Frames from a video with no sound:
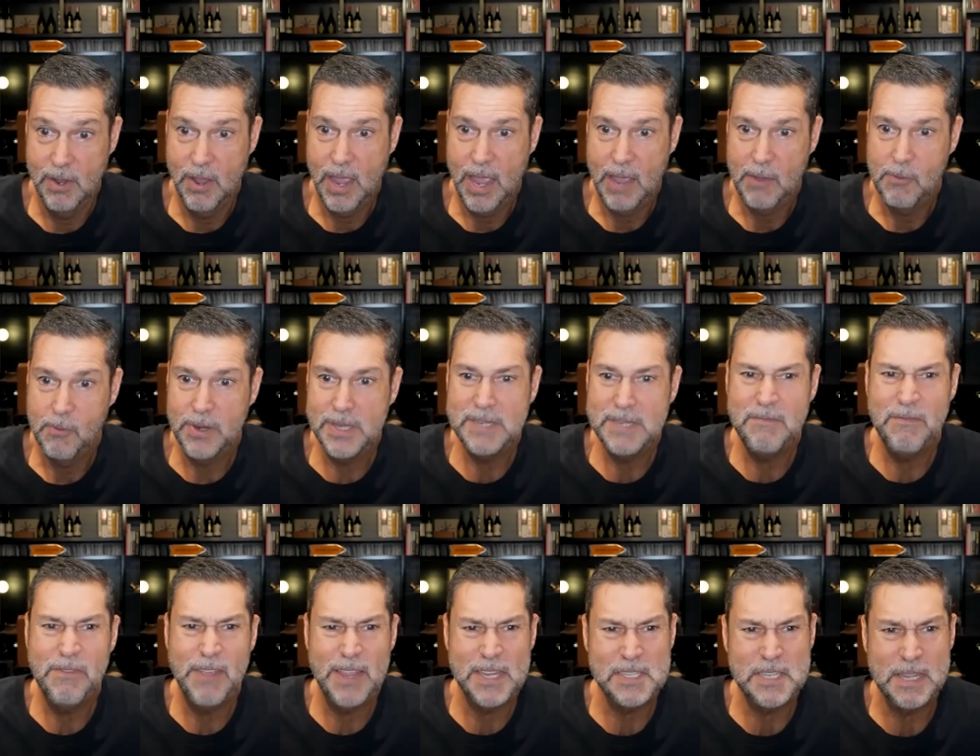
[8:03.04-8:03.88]
What does
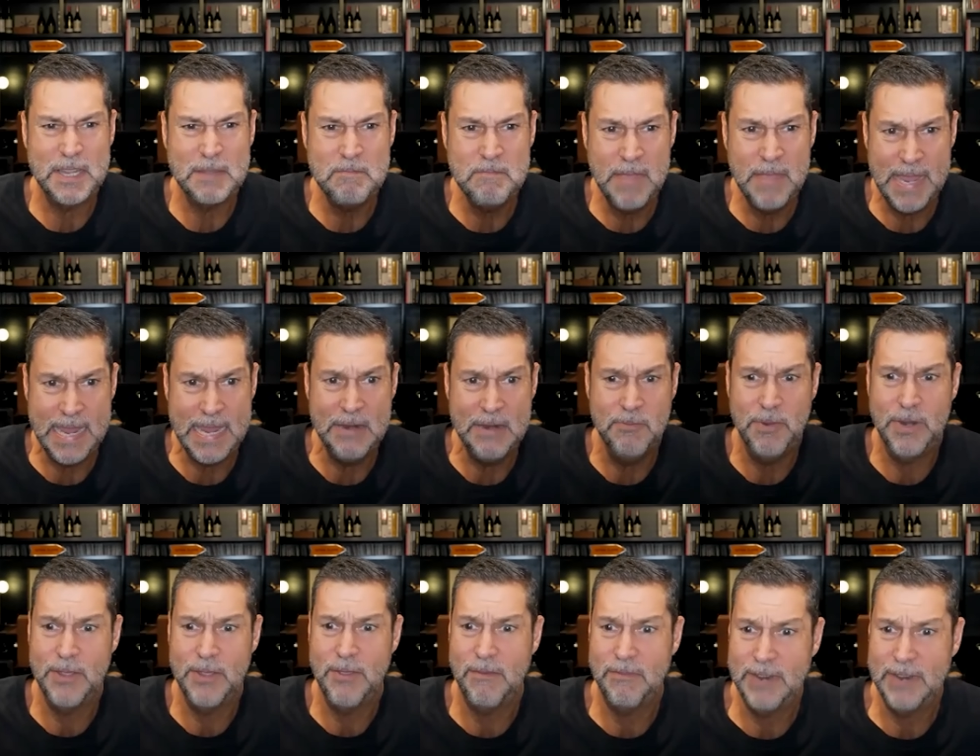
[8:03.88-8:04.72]
investing mean when
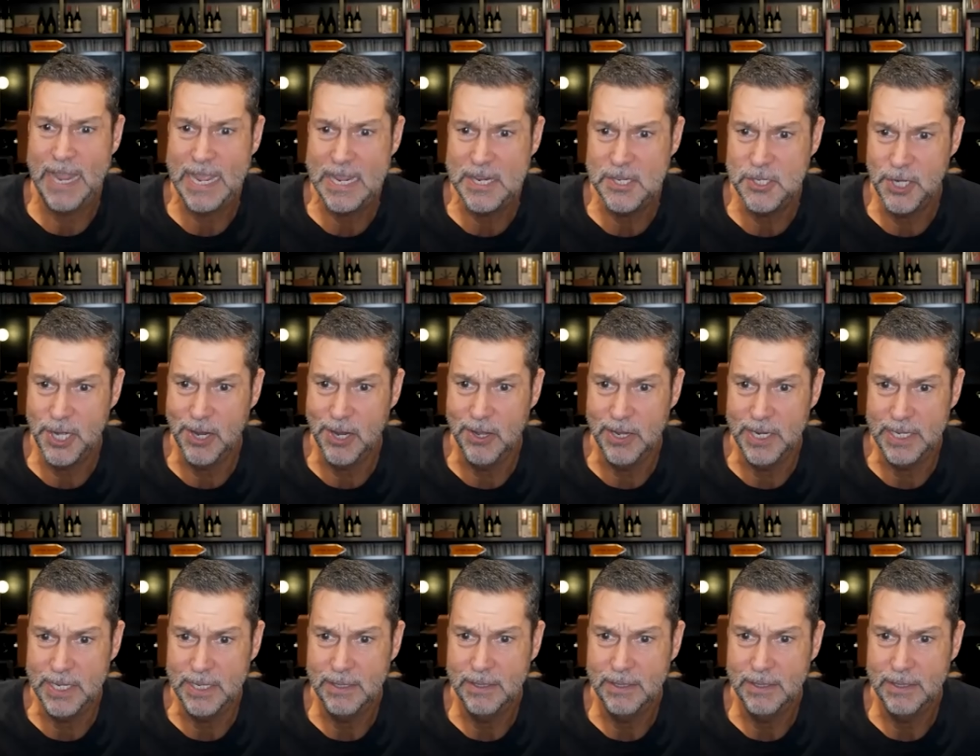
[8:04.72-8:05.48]
you have an AGI?